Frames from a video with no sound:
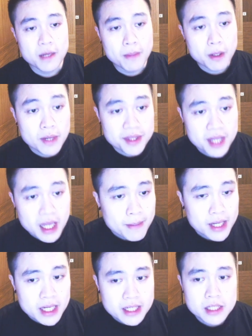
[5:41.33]
but what the
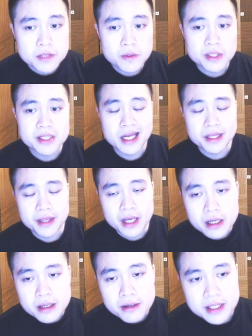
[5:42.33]
company does was that they
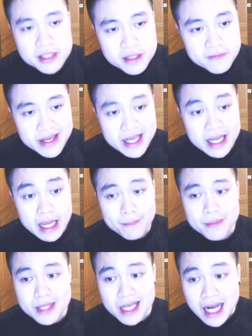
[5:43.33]
aggressively
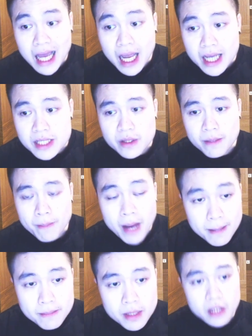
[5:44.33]
capitalize on the
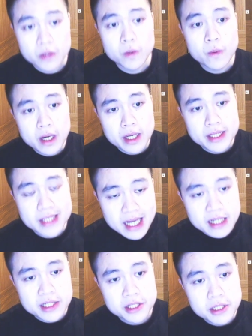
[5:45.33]
pump to raise
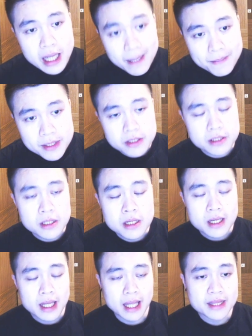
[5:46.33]
additional capital.
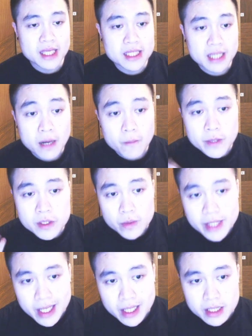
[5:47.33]
And this helped with two
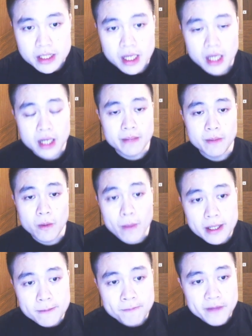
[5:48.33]
things. Number
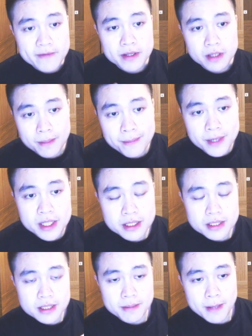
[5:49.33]
one, for the
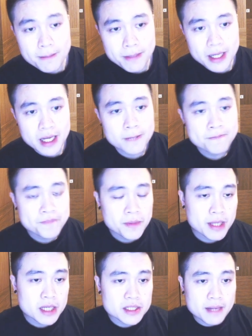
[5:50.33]
operations of the company,
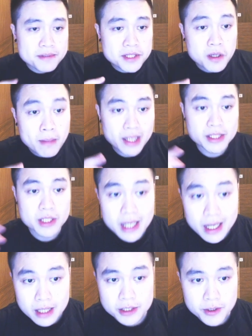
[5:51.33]
because they have so much
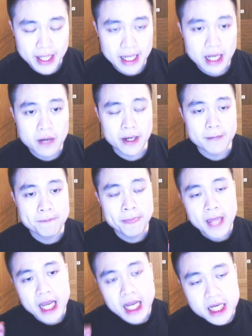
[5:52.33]
cash right now, right,
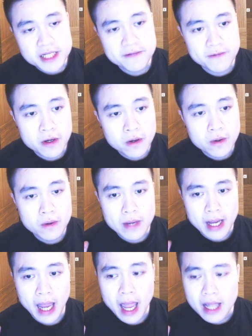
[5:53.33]
cash flow
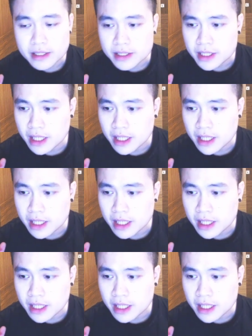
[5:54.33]
and